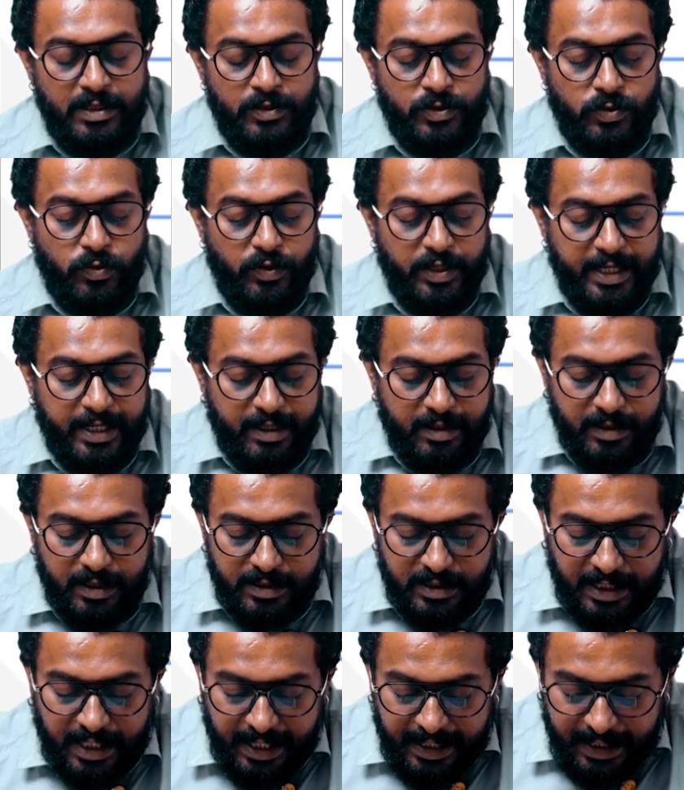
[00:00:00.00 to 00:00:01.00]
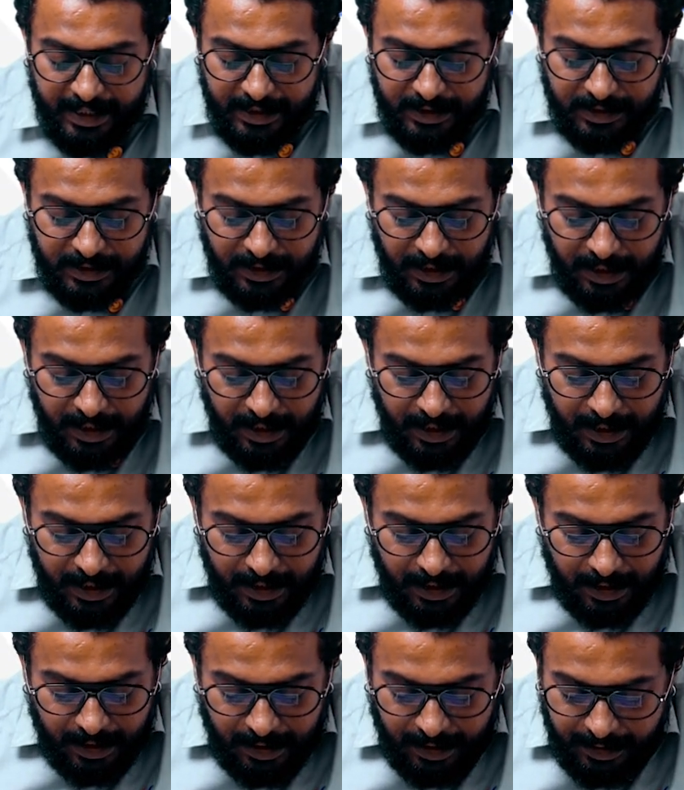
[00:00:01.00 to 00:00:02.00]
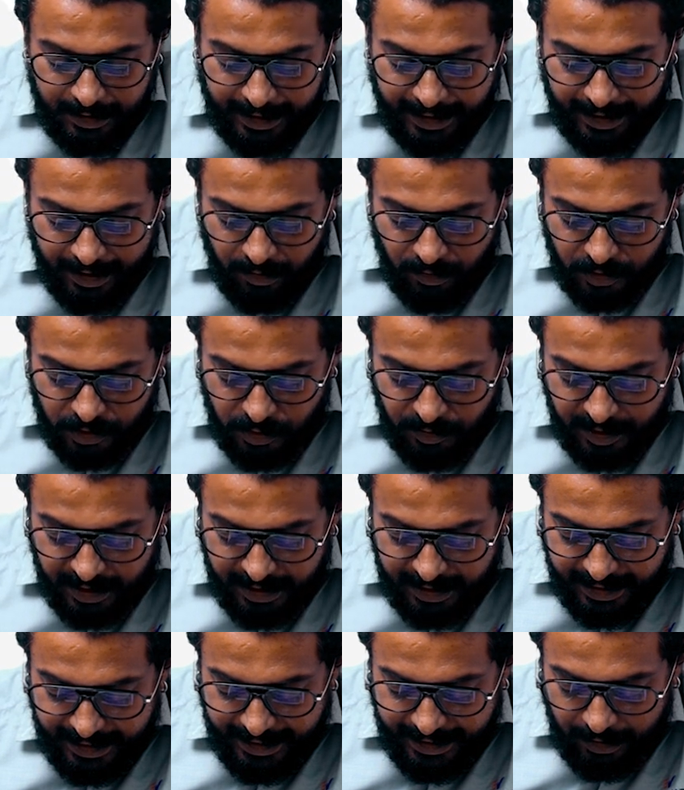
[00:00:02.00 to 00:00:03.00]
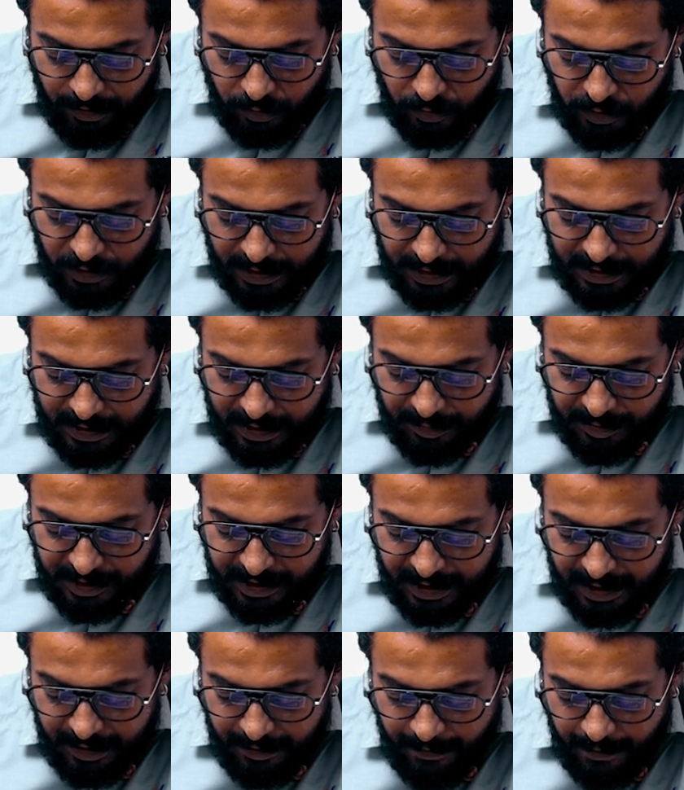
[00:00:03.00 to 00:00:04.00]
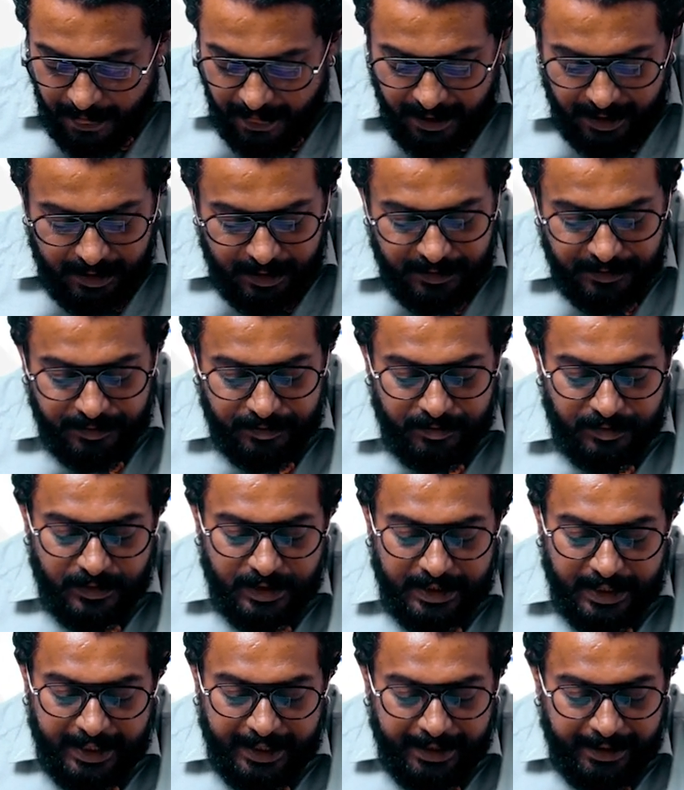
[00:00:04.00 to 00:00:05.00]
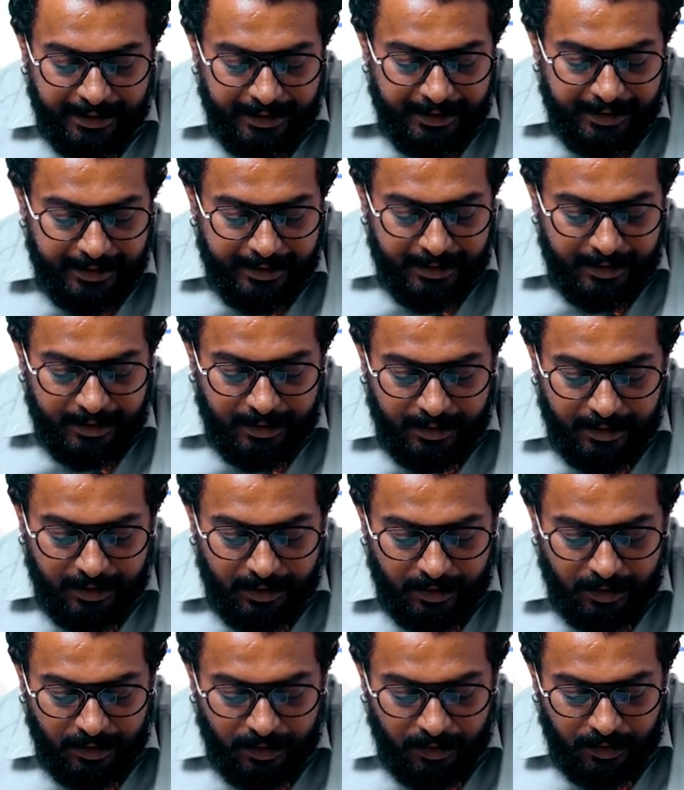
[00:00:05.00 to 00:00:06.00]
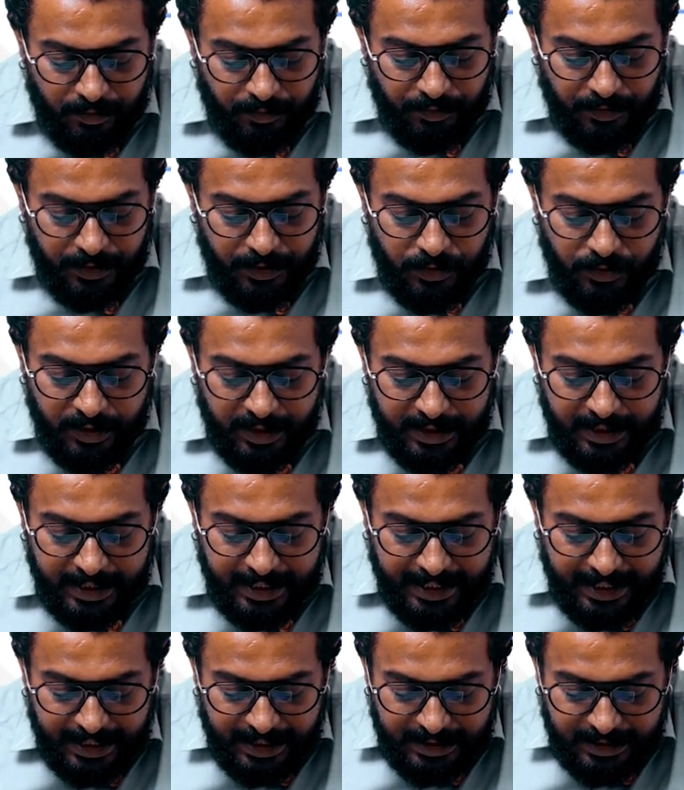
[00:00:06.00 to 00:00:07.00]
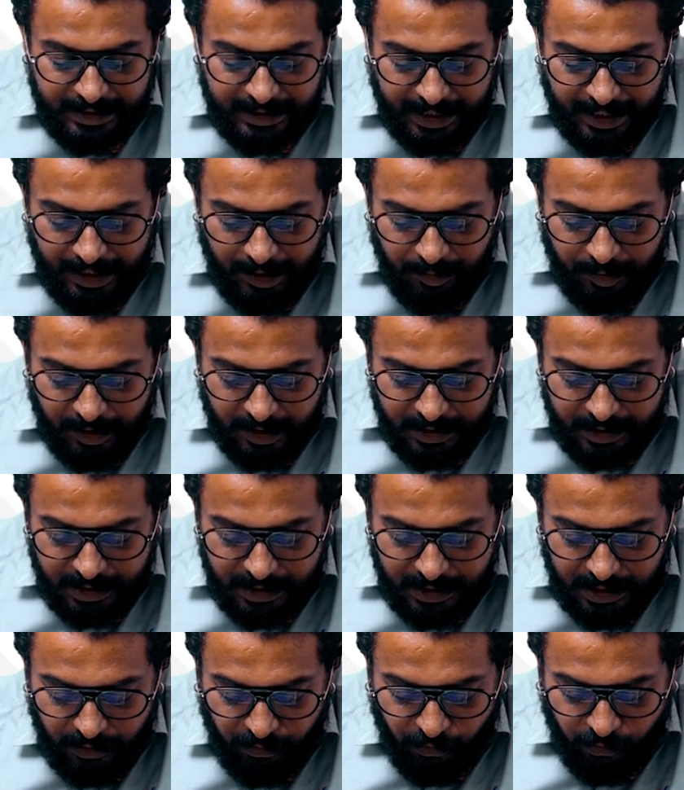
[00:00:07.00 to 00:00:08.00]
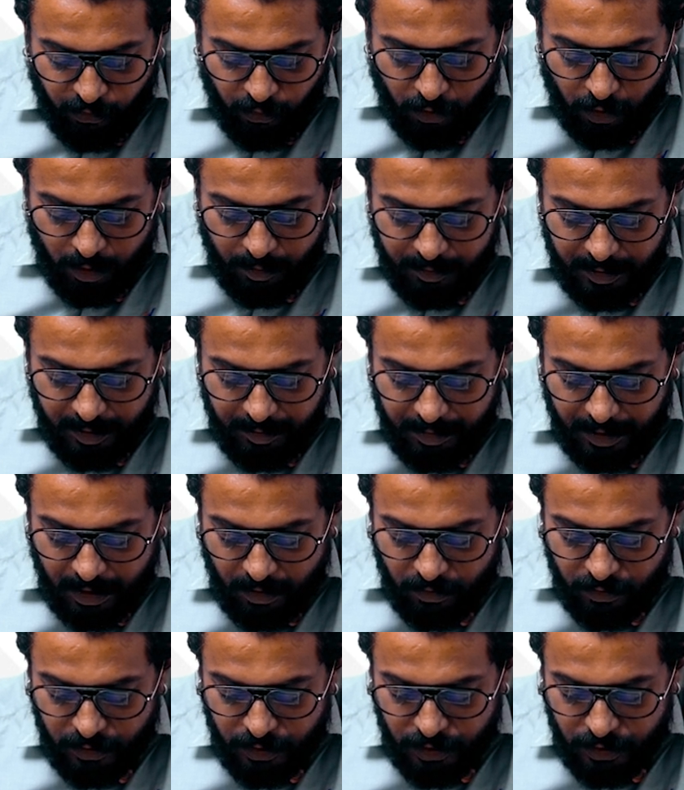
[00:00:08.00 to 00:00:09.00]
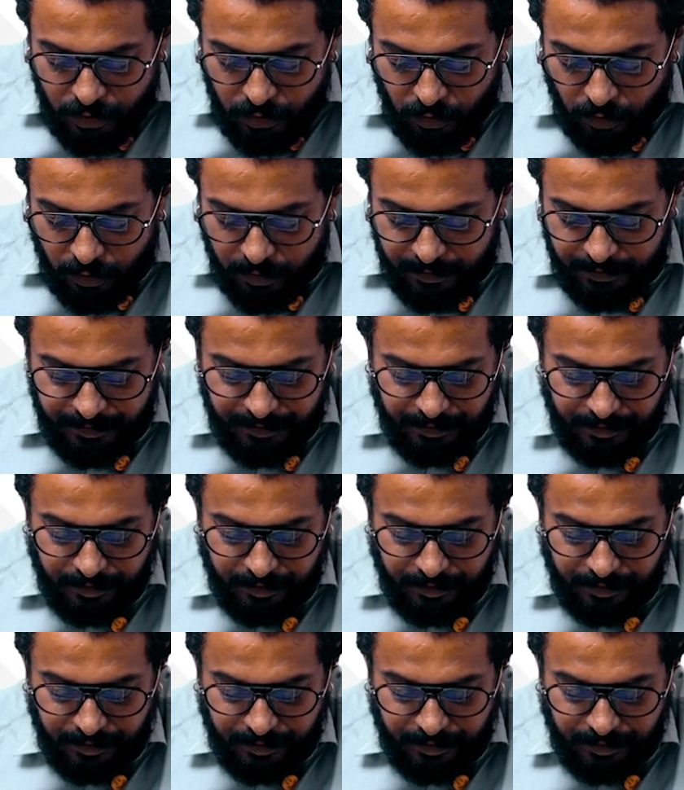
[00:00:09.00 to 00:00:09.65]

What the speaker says: So here the child is diagnosed with intussusception, and during the care, child passes a formed brown stool.